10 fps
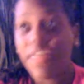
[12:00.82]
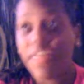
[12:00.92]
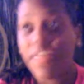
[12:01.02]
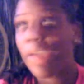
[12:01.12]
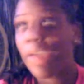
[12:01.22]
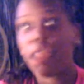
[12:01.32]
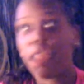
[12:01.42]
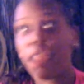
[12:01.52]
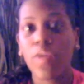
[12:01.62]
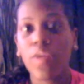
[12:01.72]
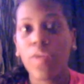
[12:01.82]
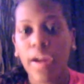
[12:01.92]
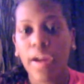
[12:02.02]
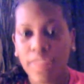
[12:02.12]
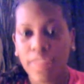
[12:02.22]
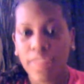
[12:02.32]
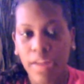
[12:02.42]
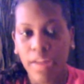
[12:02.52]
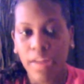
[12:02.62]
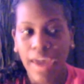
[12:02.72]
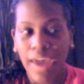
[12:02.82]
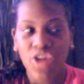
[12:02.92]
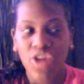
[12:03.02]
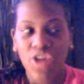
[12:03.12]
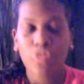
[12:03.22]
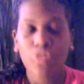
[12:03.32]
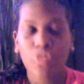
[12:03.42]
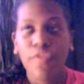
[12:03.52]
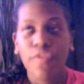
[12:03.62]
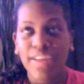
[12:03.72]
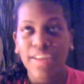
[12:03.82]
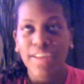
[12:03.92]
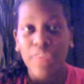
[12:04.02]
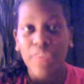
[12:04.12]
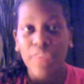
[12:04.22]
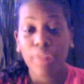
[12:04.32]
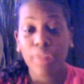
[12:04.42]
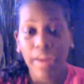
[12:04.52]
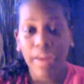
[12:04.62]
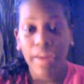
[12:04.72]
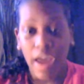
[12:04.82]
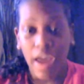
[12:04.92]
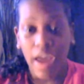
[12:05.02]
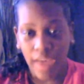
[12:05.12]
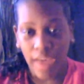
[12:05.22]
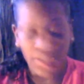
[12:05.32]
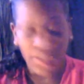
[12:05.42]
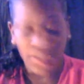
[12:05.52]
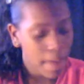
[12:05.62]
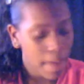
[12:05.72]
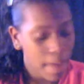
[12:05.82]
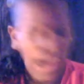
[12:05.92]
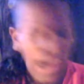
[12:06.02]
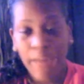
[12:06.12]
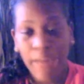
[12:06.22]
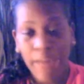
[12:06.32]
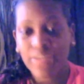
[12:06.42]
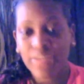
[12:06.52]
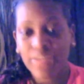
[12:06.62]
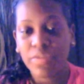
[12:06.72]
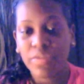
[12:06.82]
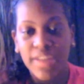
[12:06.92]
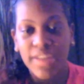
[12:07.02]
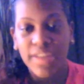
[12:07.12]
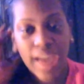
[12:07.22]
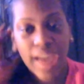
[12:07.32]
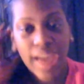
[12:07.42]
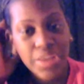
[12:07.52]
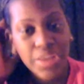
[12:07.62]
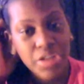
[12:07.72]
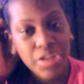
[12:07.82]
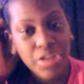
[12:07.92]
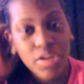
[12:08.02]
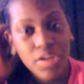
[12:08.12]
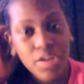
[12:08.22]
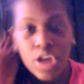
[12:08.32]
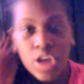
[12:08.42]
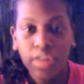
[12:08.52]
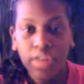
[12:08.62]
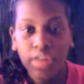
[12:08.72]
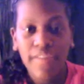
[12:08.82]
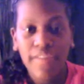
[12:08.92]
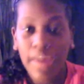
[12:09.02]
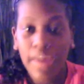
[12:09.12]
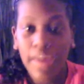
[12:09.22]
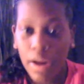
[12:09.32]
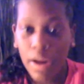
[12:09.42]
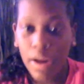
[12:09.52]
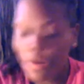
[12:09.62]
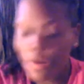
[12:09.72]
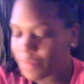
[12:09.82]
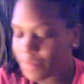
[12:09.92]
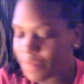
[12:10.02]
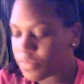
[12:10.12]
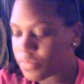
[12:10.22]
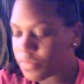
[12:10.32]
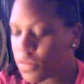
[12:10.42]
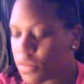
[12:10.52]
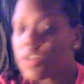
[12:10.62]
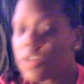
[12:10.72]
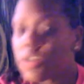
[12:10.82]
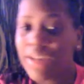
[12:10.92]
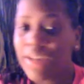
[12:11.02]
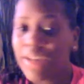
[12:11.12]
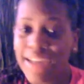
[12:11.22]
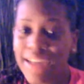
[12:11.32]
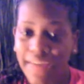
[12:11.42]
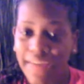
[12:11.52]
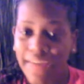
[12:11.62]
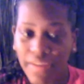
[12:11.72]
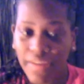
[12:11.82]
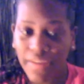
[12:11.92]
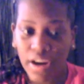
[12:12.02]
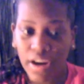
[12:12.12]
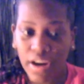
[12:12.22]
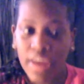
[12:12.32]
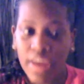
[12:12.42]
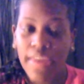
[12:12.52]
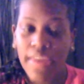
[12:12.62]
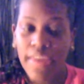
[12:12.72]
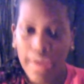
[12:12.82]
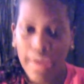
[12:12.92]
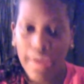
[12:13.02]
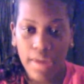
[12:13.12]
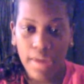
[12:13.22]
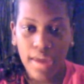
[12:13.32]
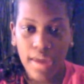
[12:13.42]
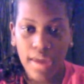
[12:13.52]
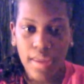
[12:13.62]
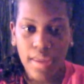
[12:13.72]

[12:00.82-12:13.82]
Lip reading: came out of nowhere. I was sitting here on my couch and I was freezing. It was burning up hot in the house, but I personally was freezing and I had the chills. So the fever came out of nowhere. So because I had a fever, they kept me. And